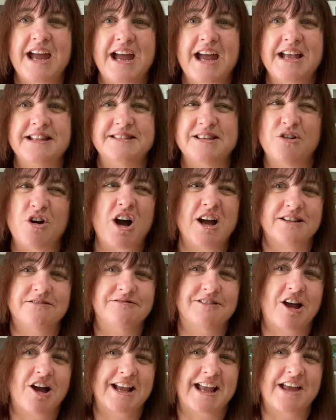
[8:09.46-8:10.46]
so
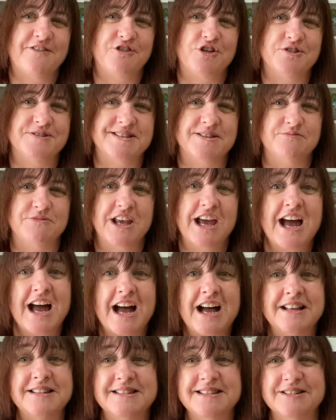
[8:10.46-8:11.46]
I gave her some
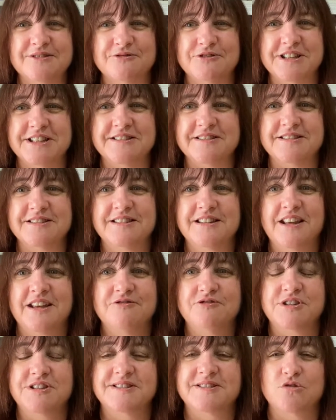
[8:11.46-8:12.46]
yarn, so we
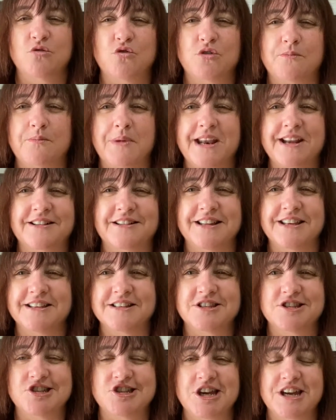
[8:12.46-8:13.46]
just automatically
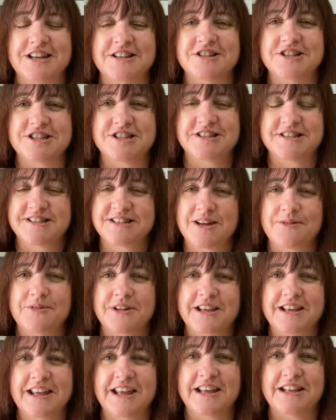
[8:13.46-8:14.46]
exchanged
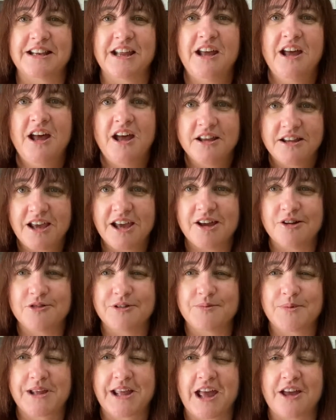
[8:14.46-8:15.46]
something, and
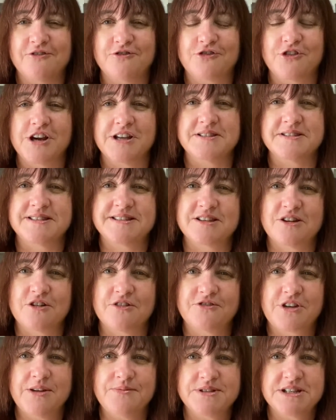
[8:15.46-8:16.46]
we became friends. So
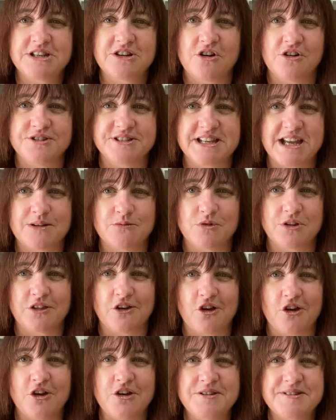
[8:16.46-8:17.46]
I've kept in contact with
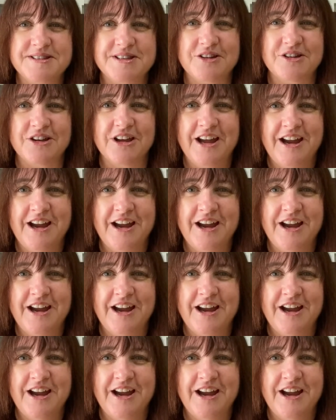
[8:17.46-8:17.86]
her. So